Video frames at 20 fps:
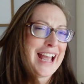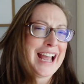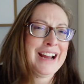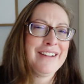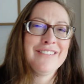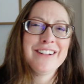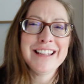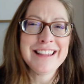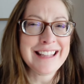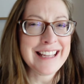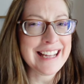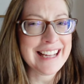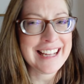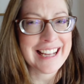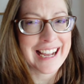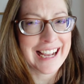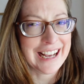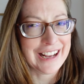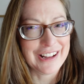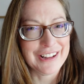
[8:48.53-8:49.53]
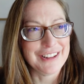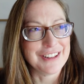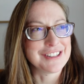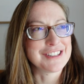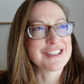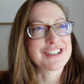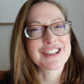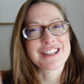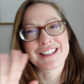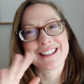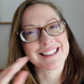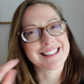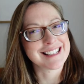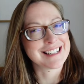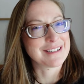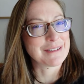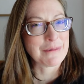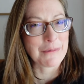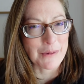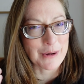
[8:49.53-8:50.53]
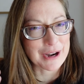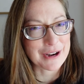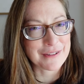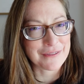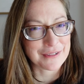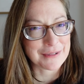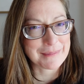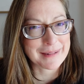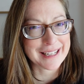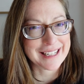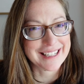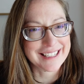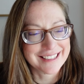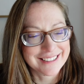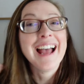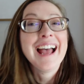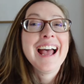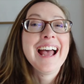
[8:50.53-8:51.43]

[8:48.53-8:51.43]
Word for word: Everything else just didn't work for me.